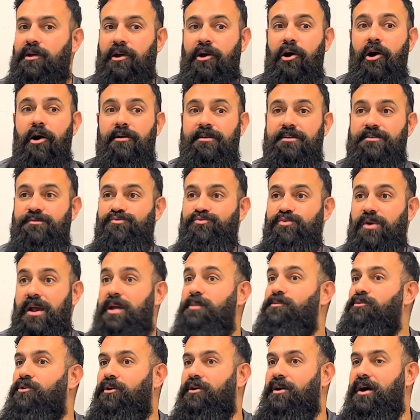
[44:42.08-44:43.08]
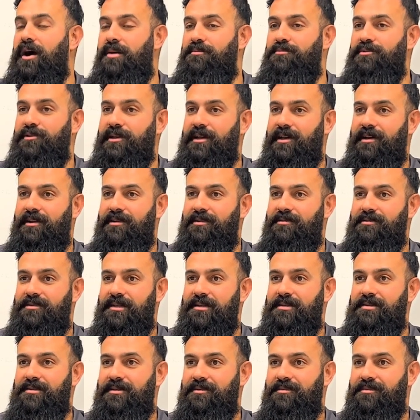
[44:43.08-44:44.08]
Car is way more complicated
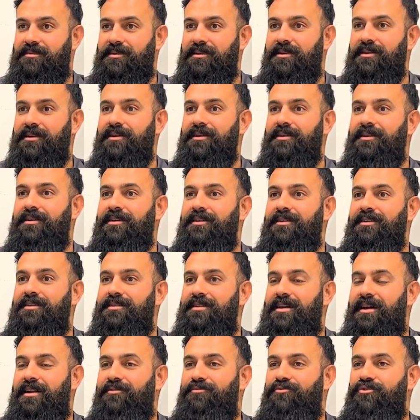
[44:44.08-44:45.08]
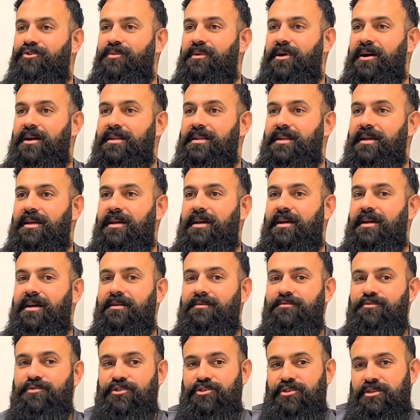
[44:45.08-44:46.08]
system yeah. than a robot.
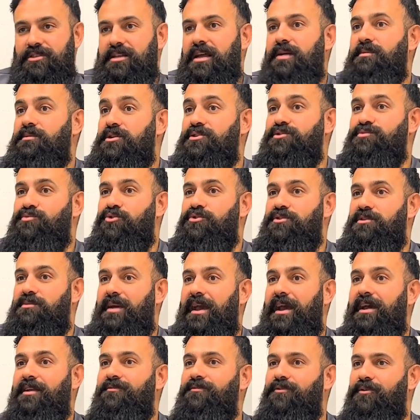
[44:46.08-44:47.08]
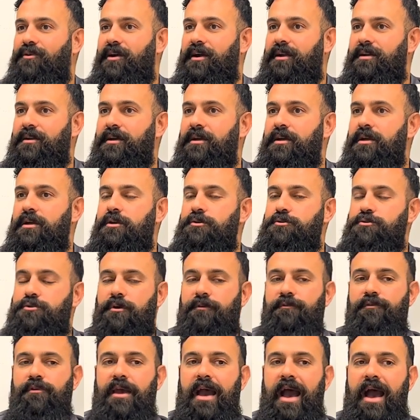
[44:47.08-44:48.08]
Um, it's just that there's more demand for it. So
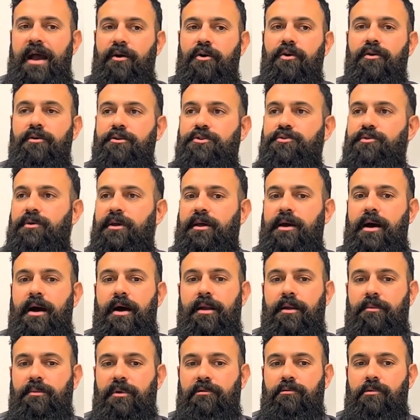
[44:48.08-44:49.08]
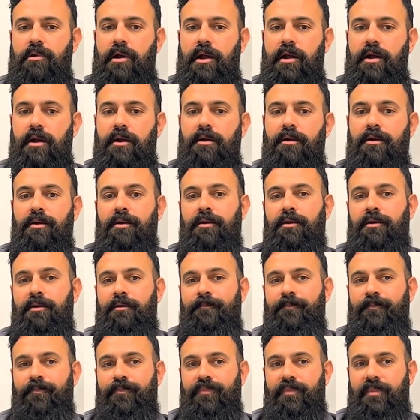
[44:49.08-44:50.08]
if you go into economy where
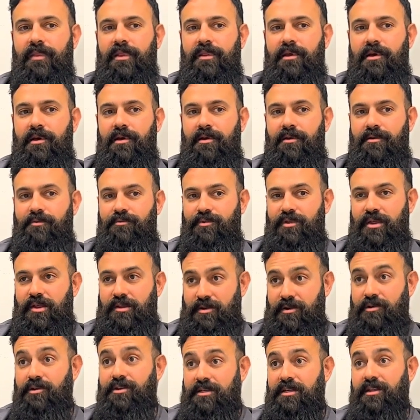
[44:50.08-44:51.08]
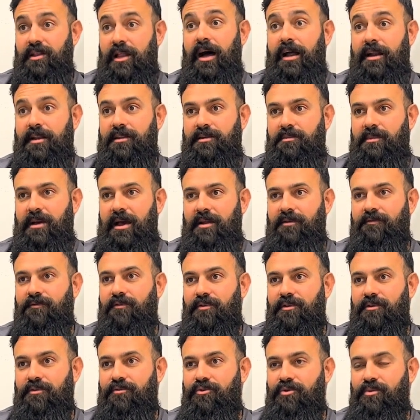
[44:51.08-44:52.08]
there that there is a lot of demand
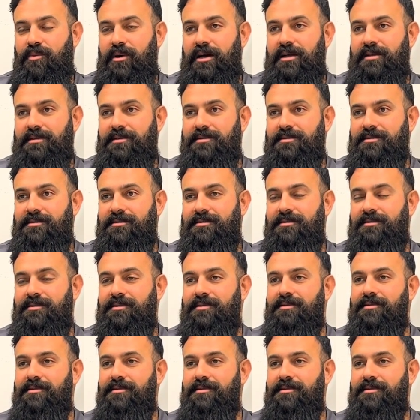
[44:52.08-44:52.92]
for the robots,